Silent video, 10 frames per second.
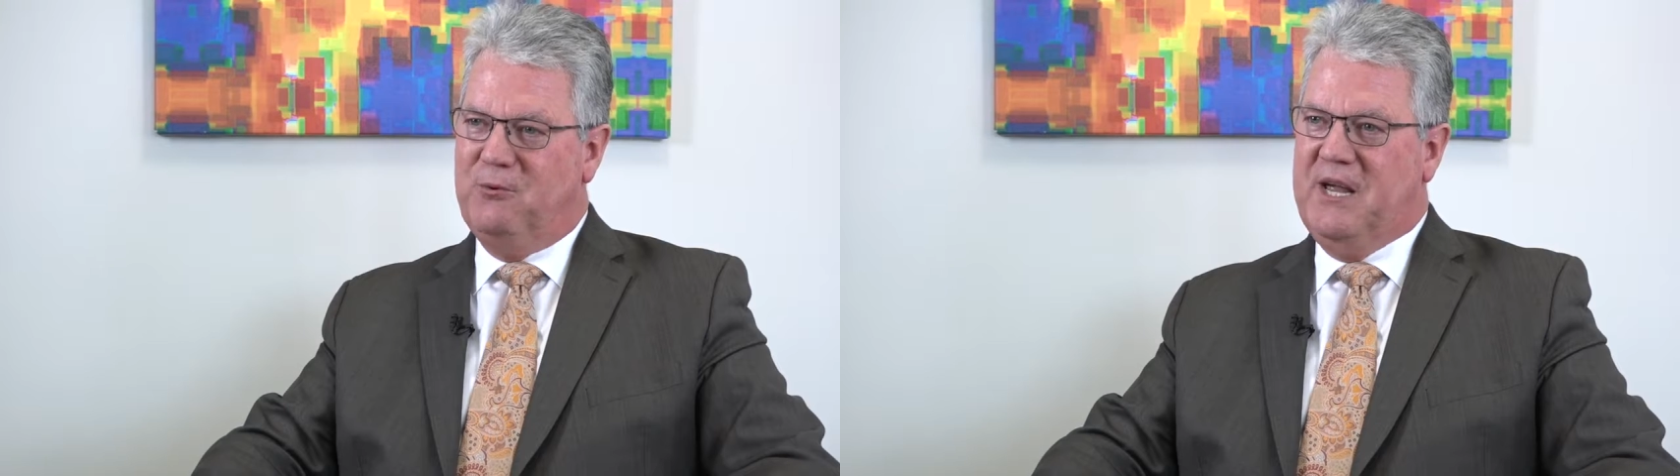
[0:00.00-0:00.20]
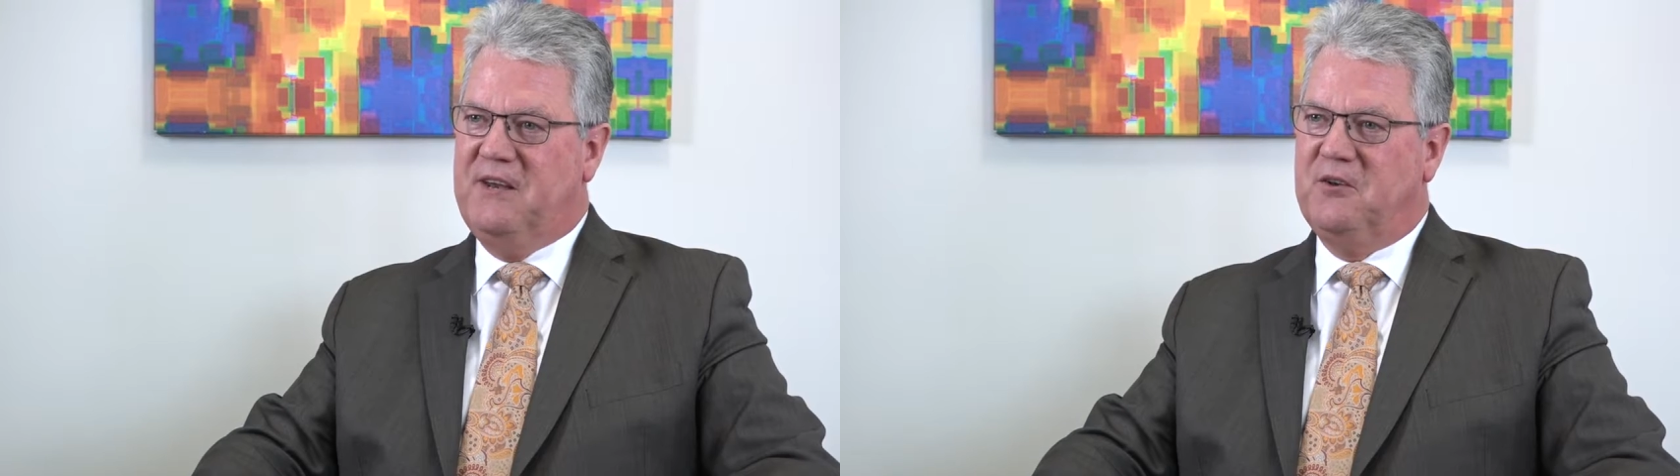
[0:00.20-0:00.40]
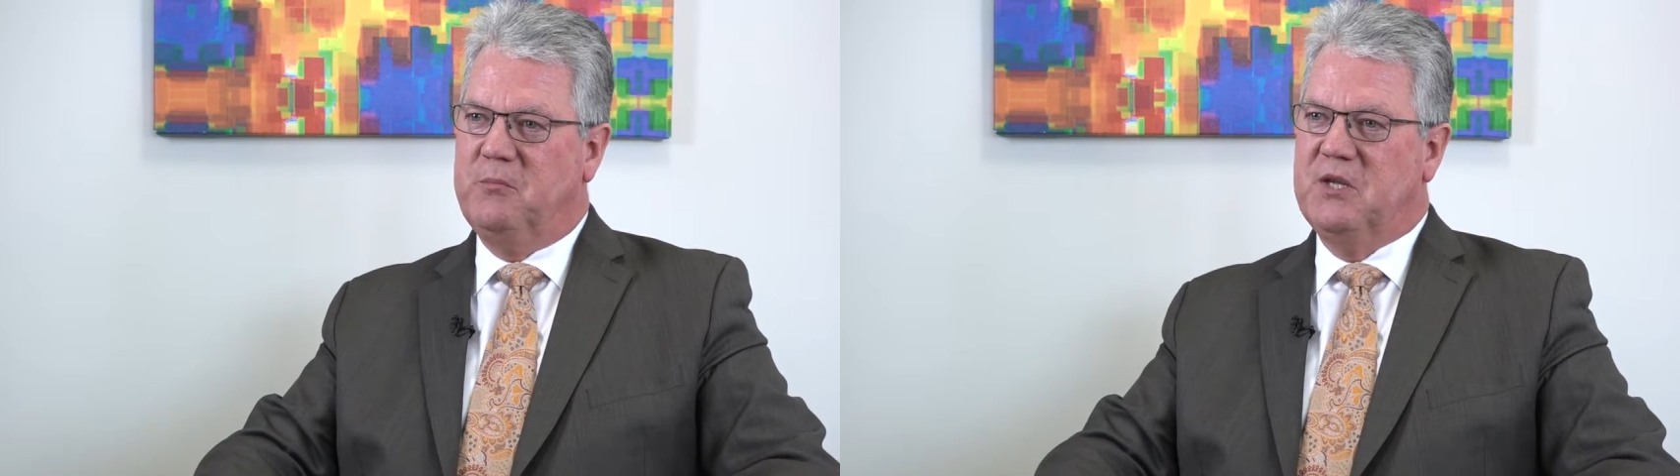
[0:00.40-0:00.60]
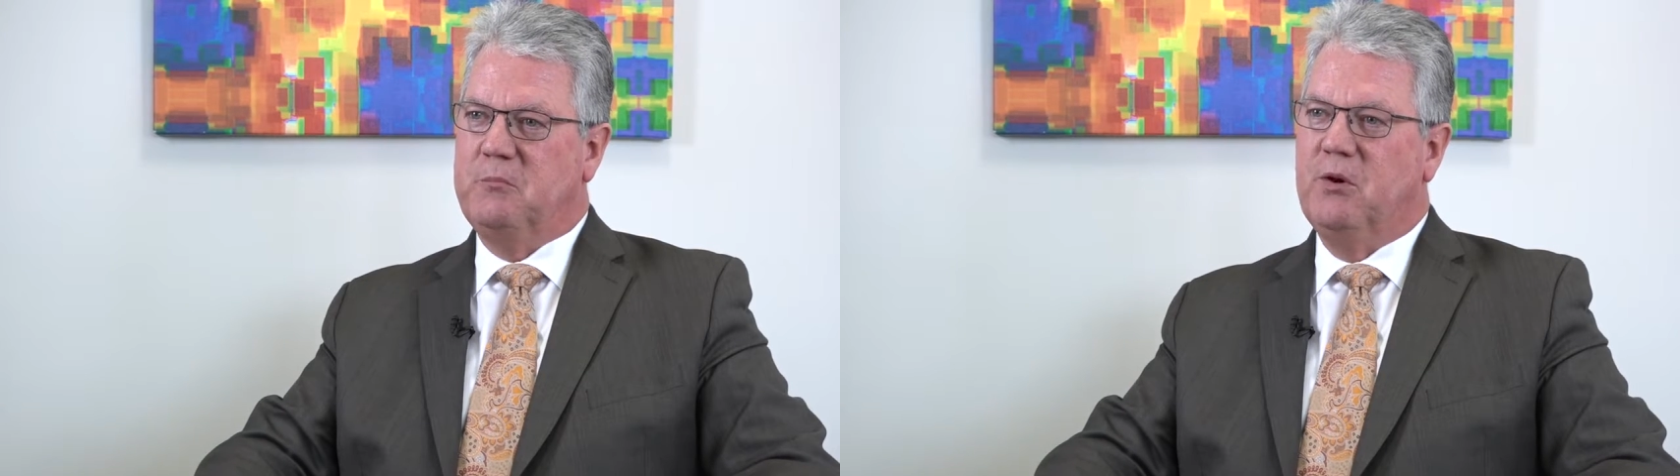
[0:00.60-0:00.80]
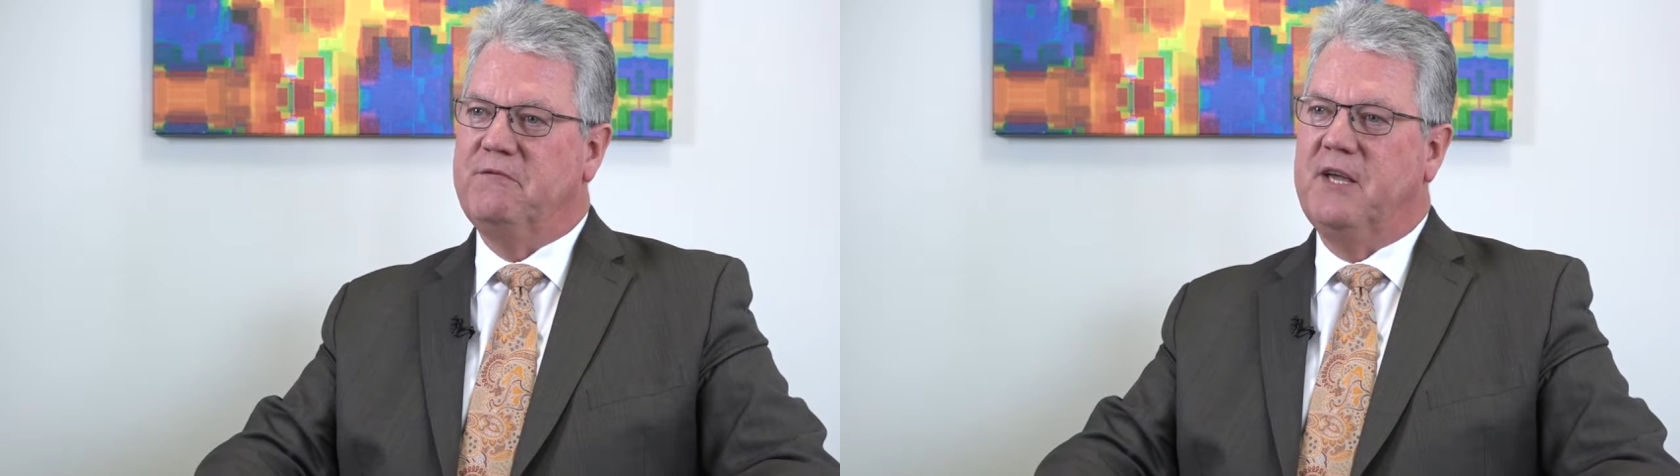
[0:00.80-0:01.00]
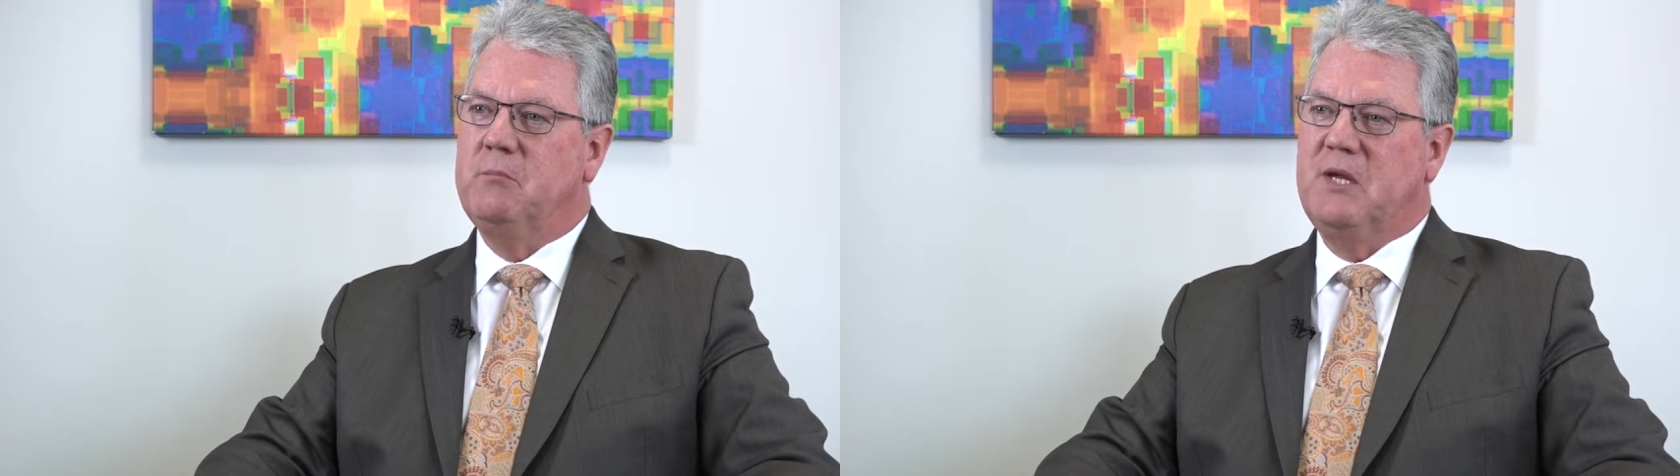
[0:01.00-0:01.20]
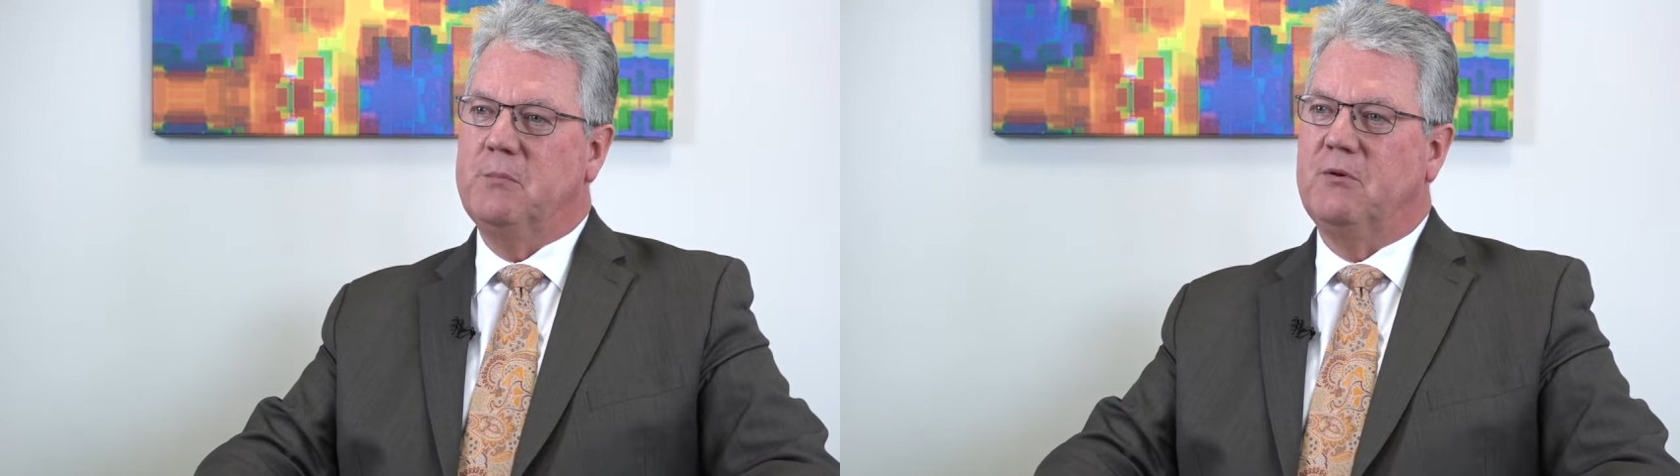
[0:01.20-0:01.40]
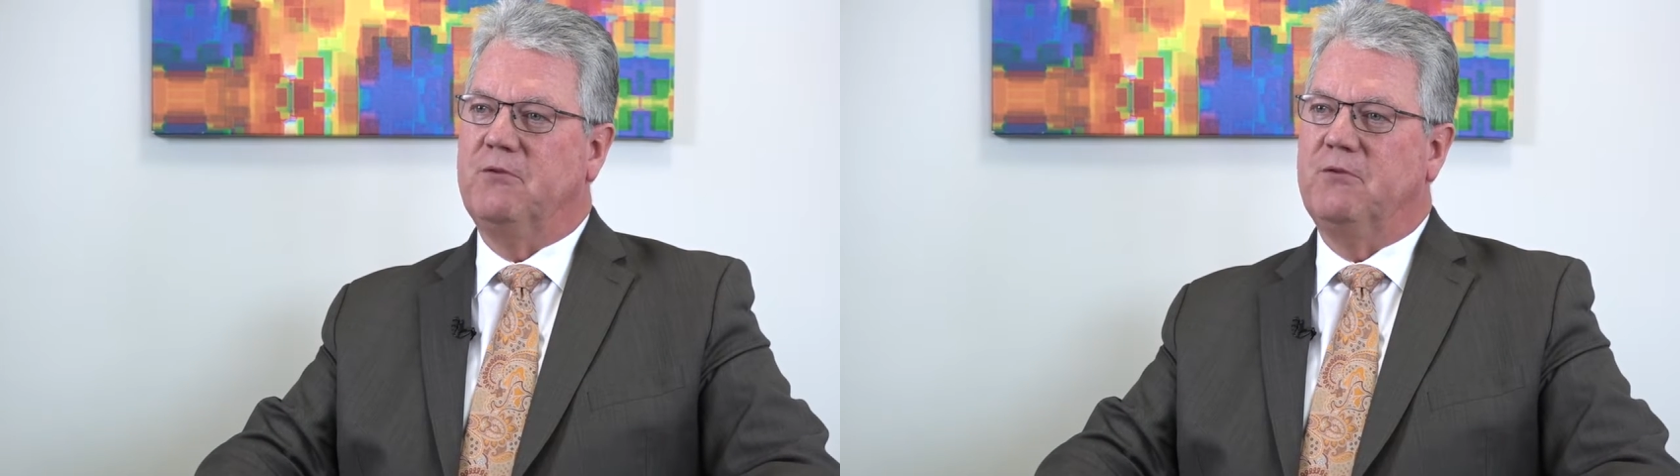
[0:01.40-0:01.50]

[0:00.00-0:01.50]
random that prevent people